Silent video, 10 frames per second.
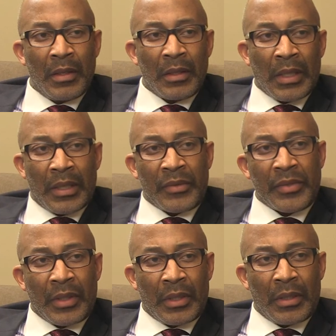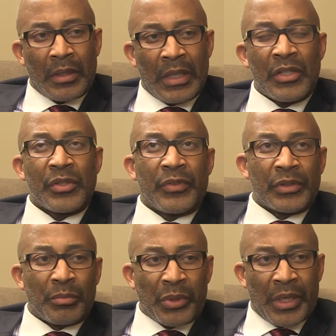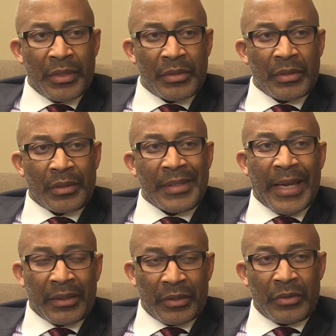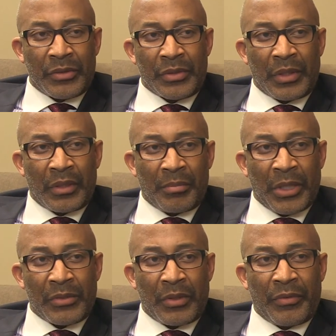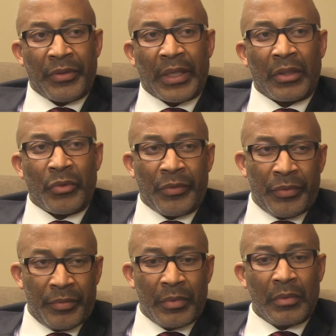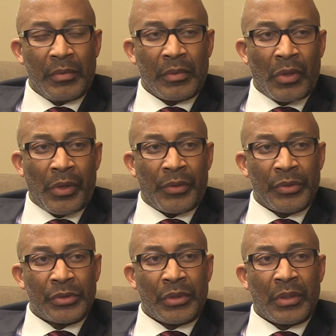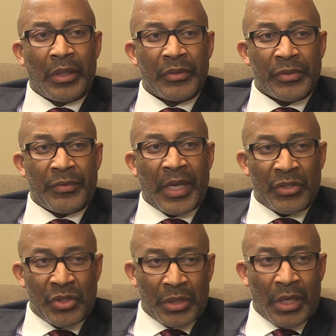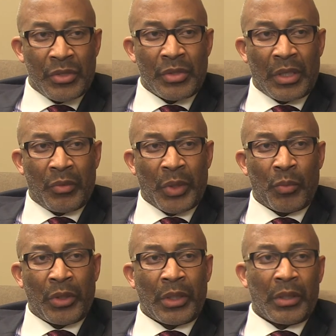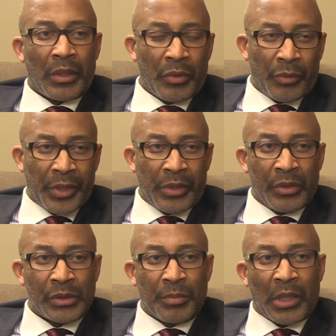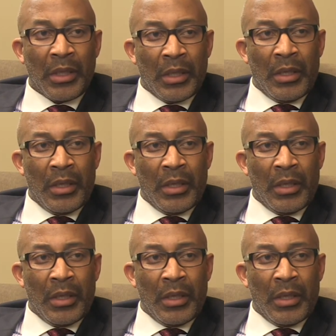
Yes, each of us brings a technical skill based on the fact that we've gone through certain levels of education and we work in our careers, but